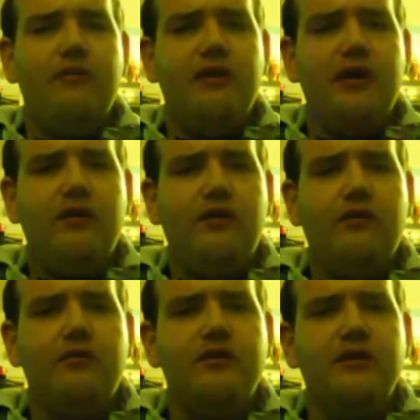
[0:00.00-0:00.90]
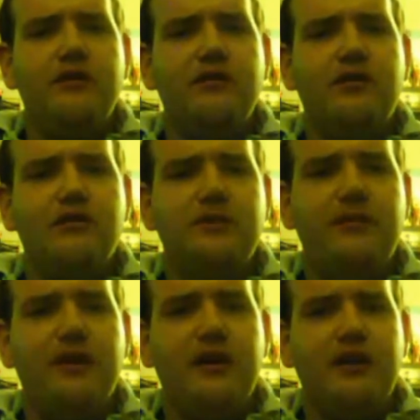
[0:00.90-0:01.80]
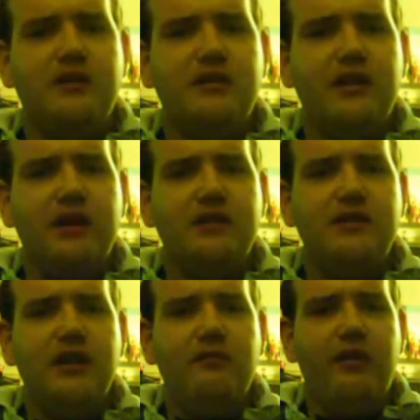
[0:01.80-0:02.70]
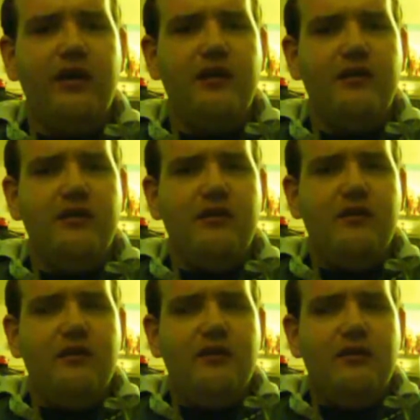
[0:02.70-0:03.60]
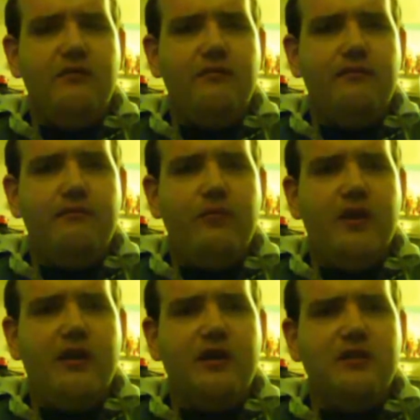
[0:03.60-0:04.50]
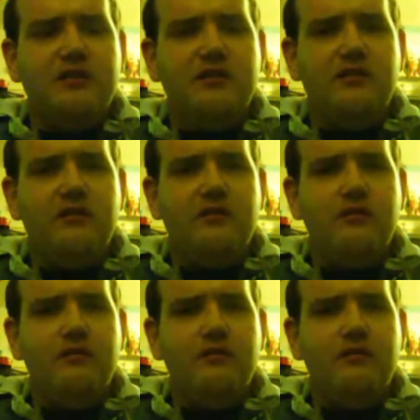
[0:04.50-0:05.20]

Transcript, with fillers: I will not hold those opinions against anybody, because